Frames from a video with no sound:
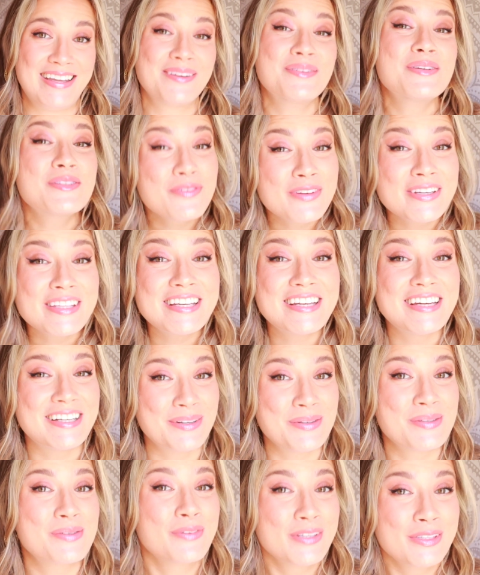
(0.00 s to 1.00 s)
And it was really good.
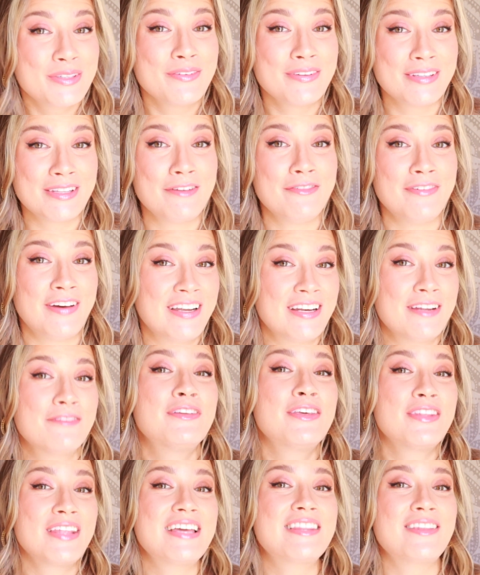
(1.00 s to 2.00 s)
It was really, really fun. If
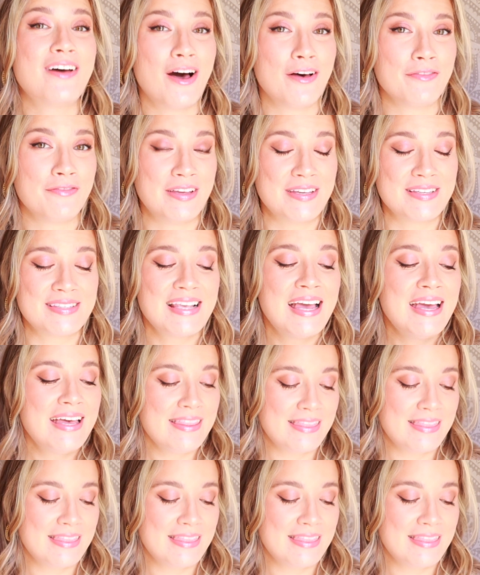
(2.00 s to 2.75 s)
you like The Office,